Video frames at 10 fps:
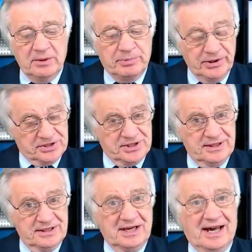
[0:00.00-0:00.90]
But,
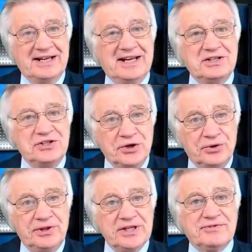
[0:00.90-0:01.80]
and I
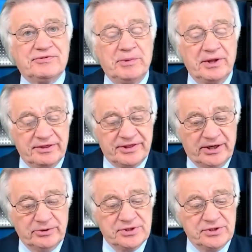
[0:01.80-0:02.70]
know this from the
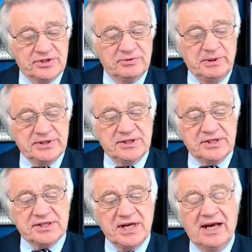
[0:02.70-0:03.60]
thousands of
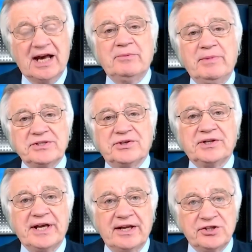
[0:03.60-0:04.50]
businesses I met on
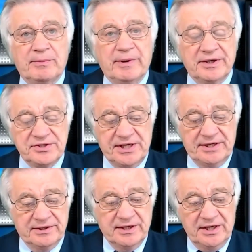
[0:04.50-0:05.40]
the
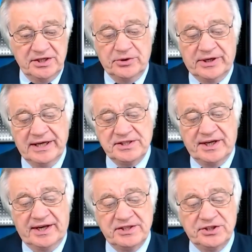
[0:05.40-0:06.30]
HMRC and
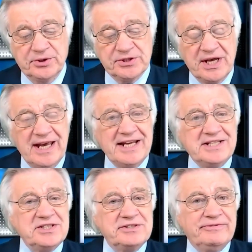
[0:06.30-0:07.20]
UKTI tours,
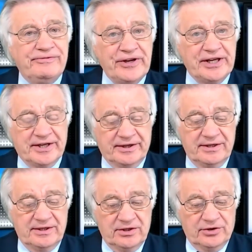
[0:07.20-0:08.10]
it is fear
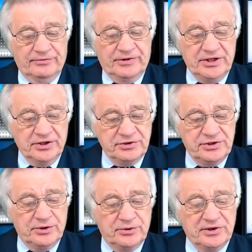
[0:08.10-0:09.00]
of the
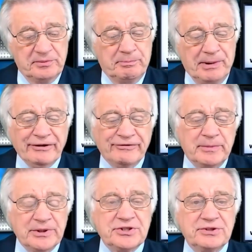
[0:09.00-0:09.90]
unknown and
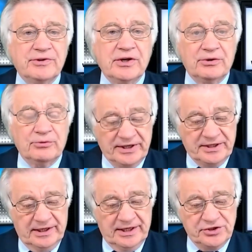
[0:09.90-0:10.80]
bafflement of
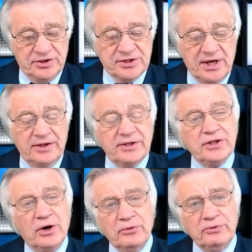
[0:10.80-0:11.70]
regulations that
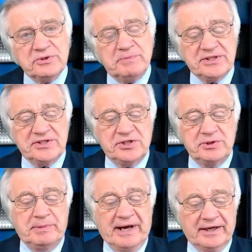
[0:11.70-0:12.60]
holds
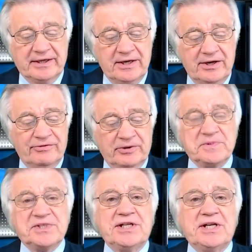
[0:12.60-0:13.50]
businesses back from
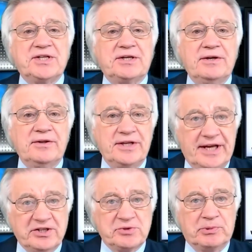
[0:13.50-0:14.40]
seizing the
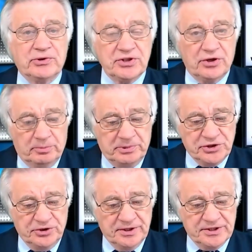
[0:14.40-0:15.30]
export
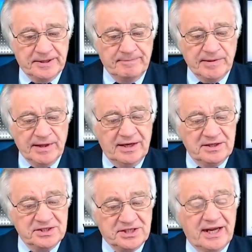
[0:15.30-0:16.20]
opportunity.
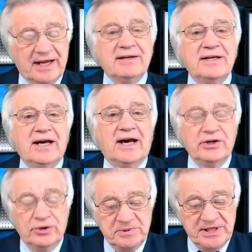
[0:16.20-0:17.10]
Today, I
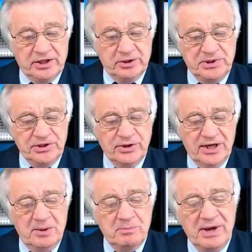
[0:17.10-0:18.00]
hope to help you
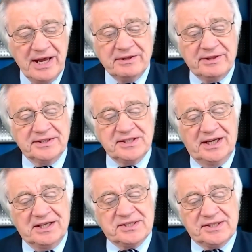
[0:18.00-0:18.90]
make that
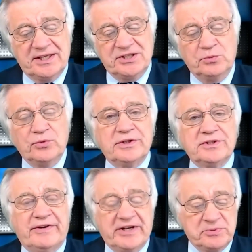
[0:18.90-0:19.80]
exciting world
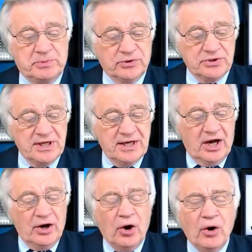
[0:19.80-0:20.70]
of export
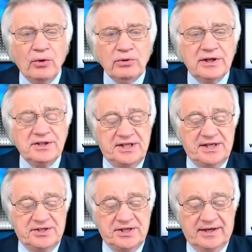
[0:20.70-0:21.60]
a whole lot
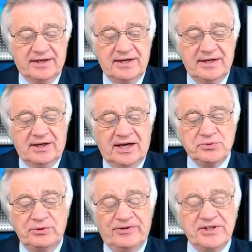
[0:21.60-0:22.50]
easier
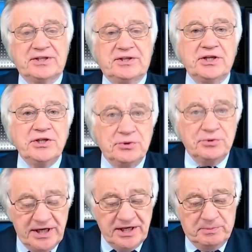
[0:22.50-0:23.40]
as we visit the
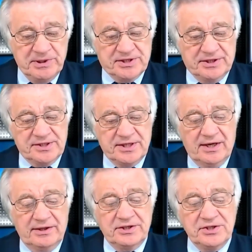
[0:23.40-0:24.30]
unique business
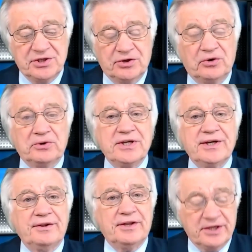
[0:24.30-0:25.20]
that is called
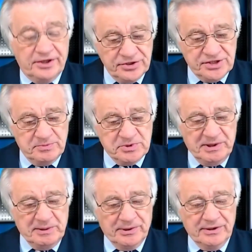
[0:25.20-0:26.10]
the Customs
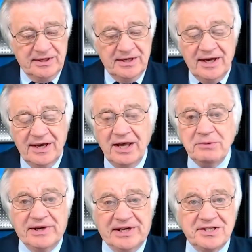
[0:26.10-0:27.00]
People
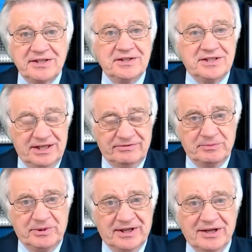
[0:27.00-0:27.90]
and meet David
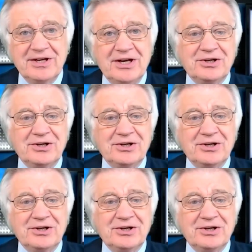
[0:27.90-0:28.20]
Miller.